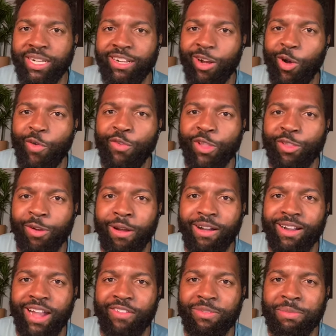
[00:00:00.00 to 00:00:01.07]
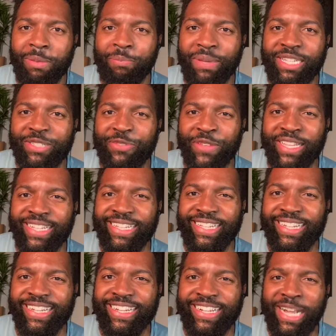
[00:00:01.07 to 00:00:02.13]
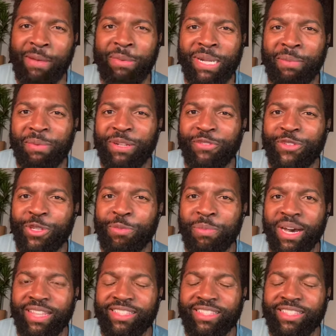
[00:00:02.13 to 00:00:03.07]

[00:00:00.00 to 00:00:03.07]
coming up in a few months. Take advantage of that.